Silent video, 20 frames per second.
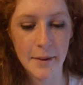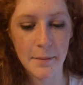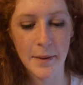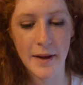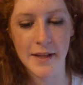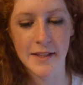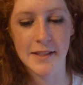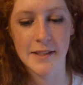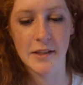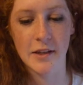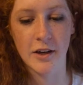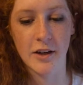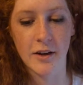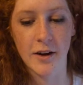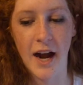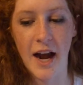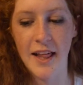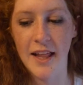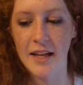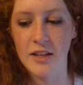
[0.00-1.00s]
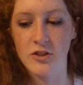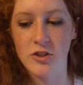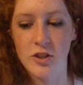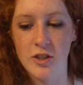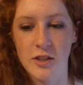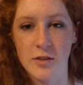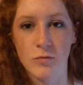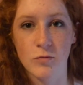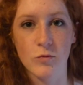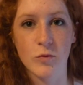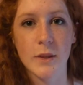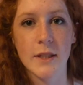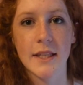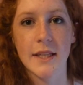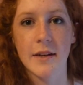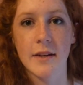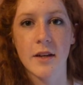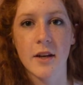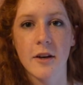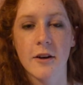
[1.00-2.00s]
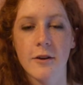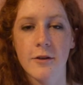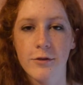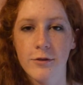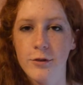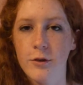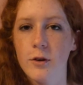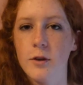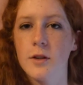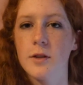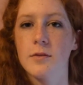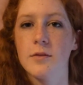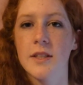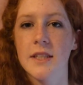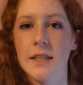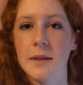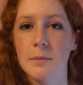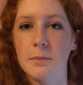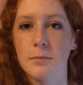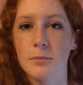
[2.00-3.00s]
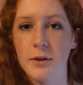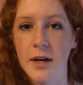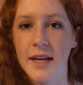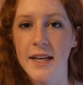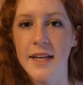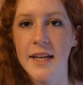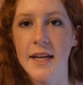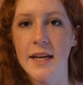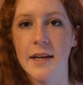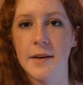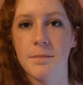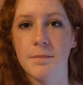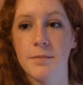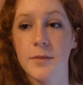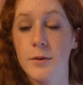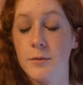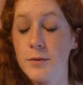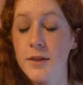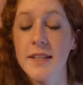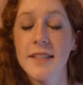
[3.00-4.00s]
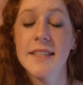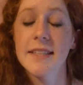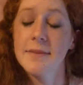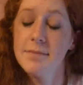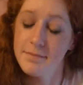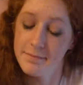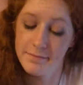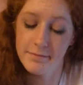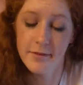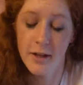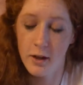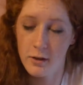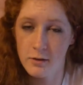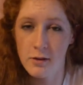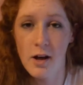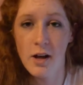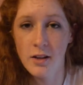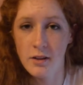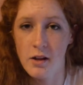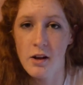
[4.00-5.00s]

and makes your eyelashes really full and really bright and really a lot